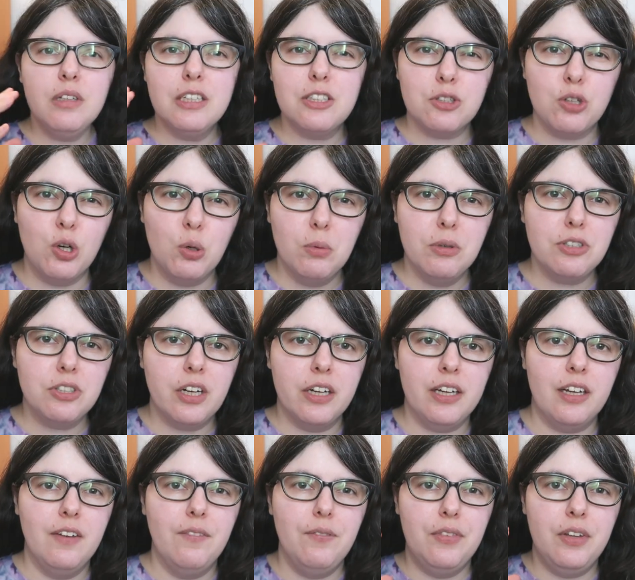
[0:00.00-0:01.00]
It's almost
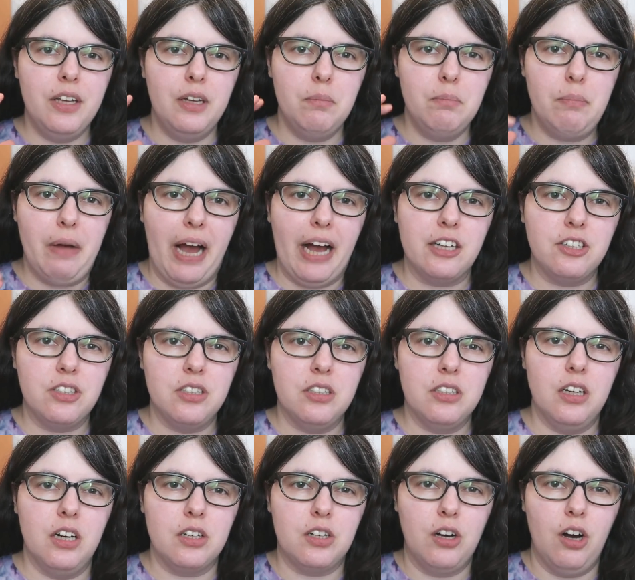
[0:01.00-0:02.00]
like
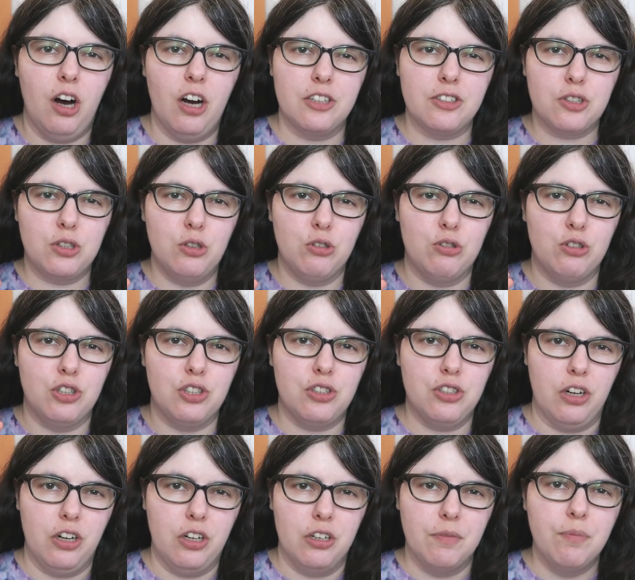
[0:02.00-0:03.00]
imagine a Costco
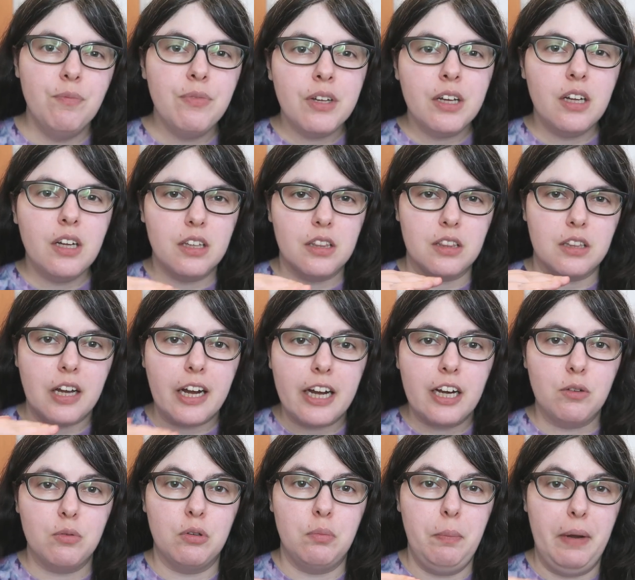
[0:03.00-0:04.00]
croissant
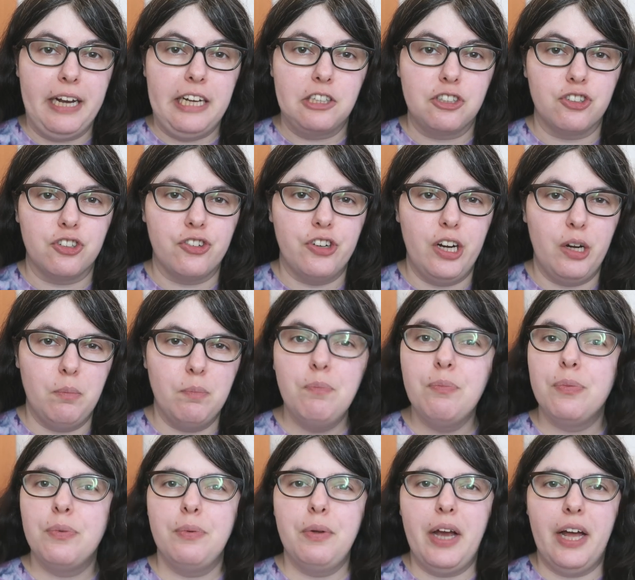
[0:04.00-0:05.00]
layered with pastry cream
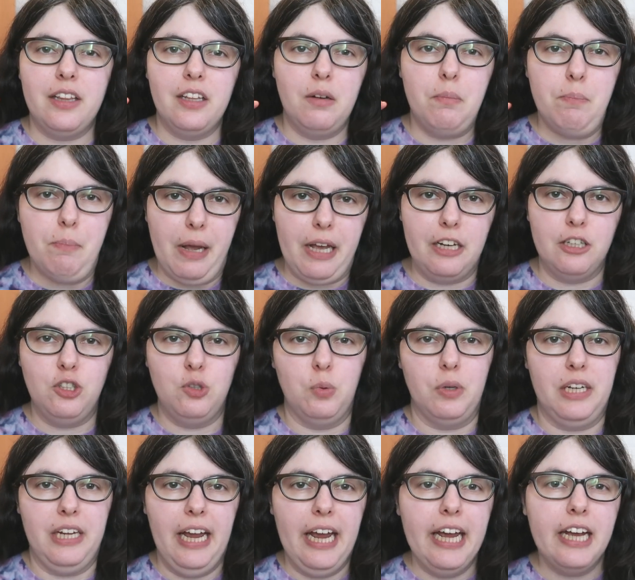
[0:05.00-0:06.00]
and then made
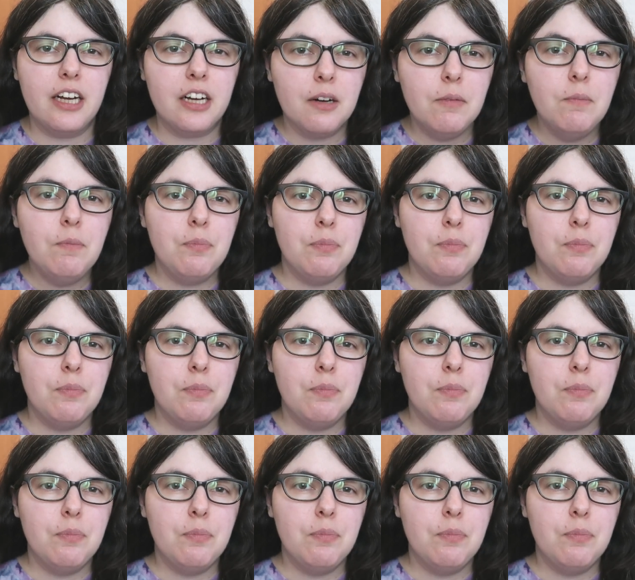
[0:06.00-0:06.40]
into a cake.